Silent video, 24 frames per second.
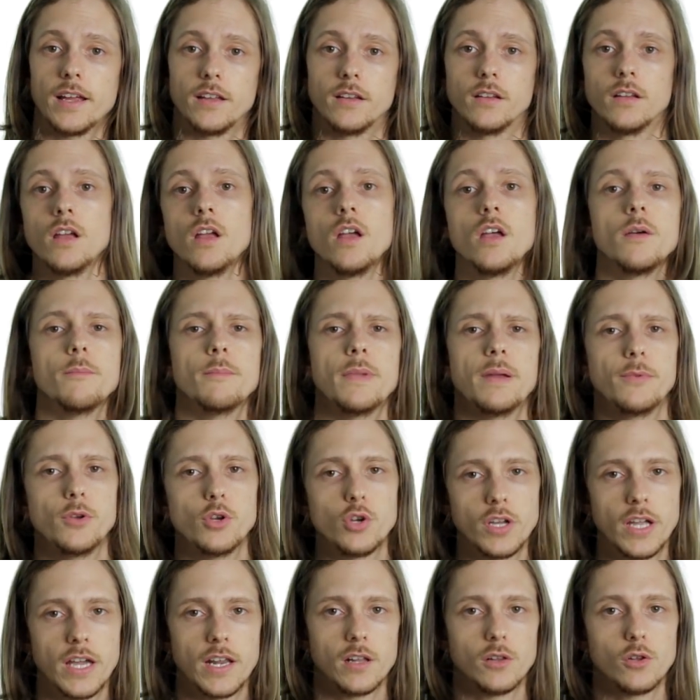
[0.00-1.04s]
and maybe you
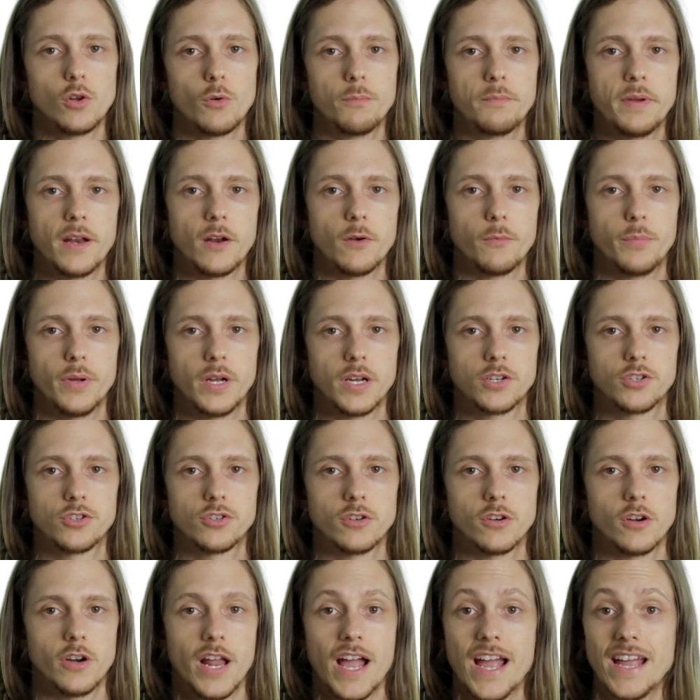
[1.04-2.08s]
can get a little better
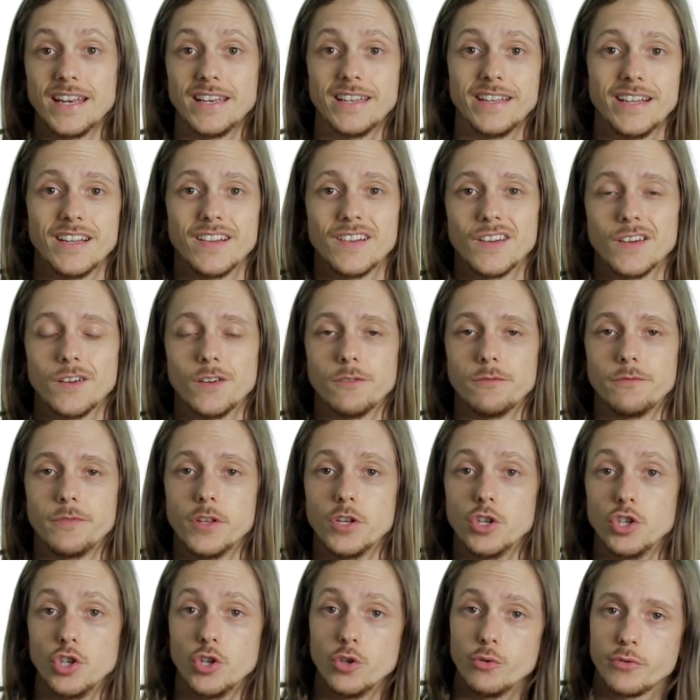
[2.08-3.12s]
picture, an idea of
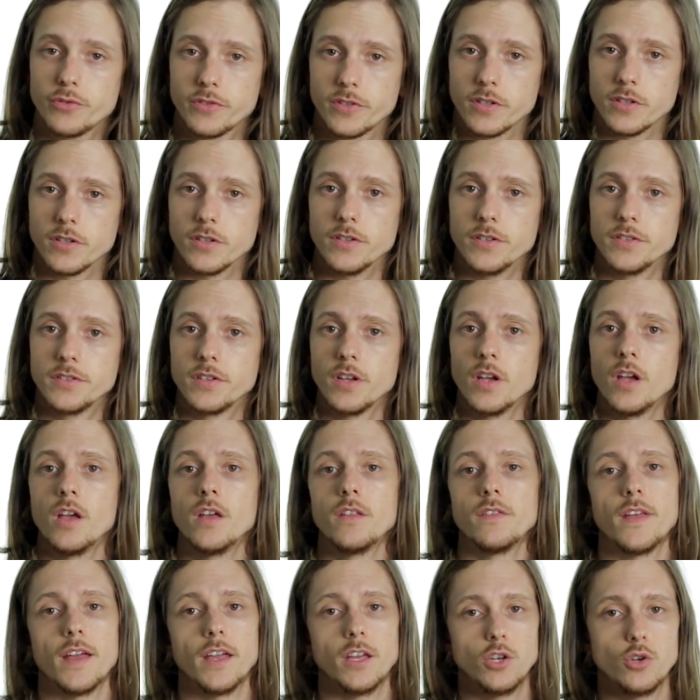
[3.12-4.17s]
the uses
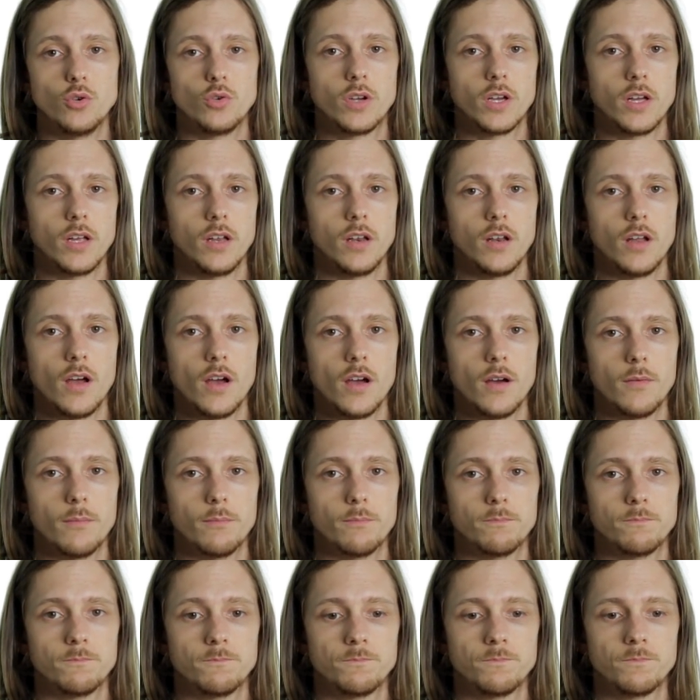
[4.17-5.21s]
that you
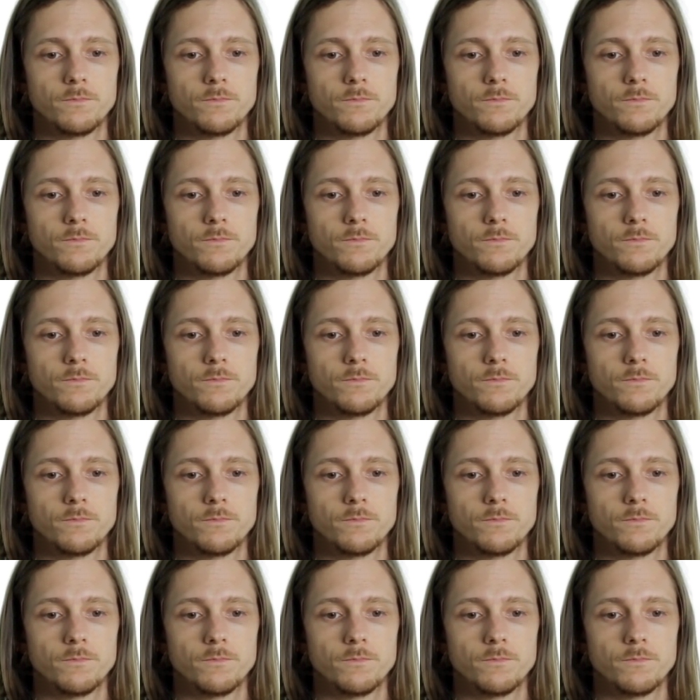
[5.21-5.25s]
can